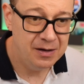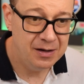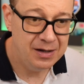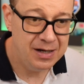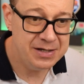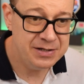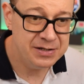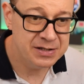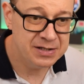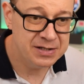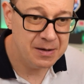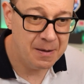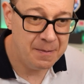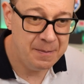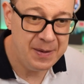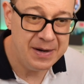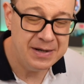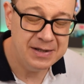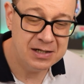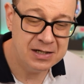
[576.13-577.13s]
let's just
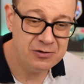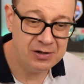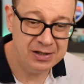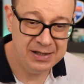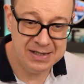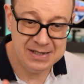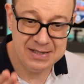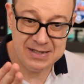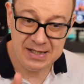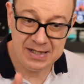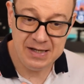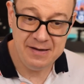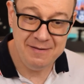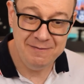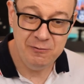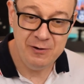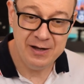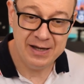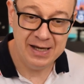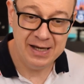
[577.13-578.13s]
build and run and see
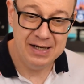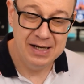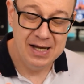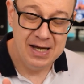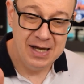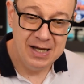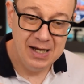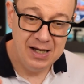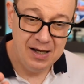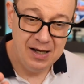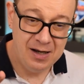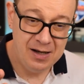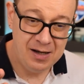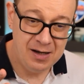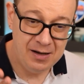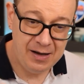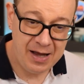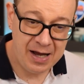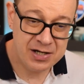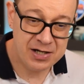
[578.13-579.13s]
if we can
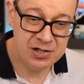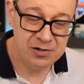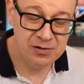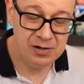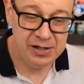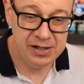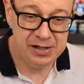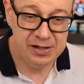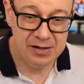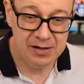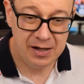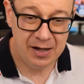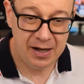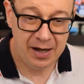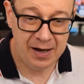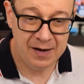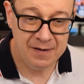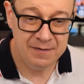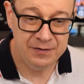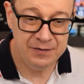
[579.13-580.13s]
uh, actually
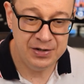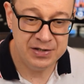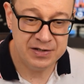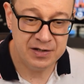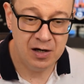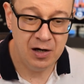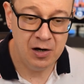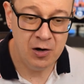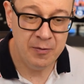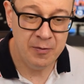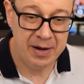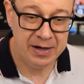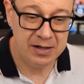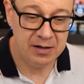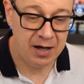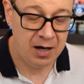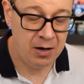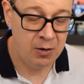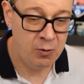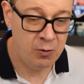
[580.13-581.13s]
have this globe and
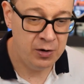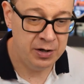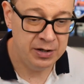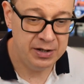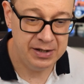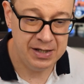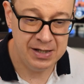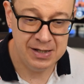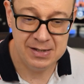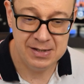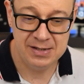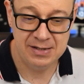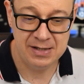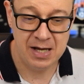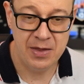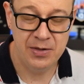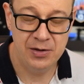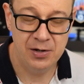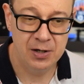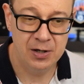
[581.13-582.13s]
hello world in
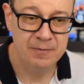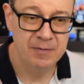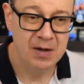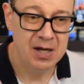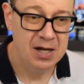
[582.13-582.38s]
center.